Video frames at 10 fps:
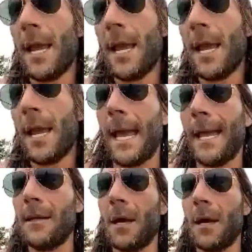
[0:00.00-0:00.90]

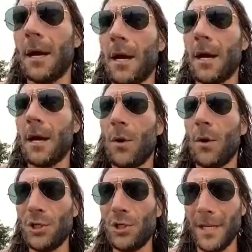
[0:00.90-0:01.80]
and
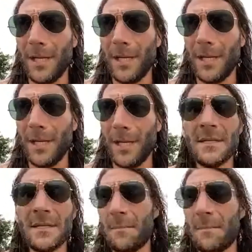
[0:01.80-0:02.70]
Richie
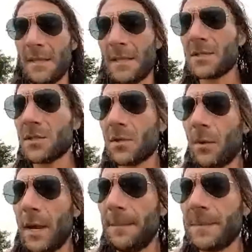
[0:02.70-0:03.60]
sent me the
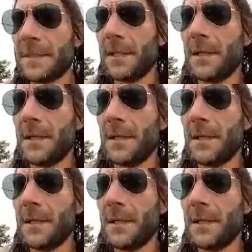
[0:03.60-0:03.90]
script.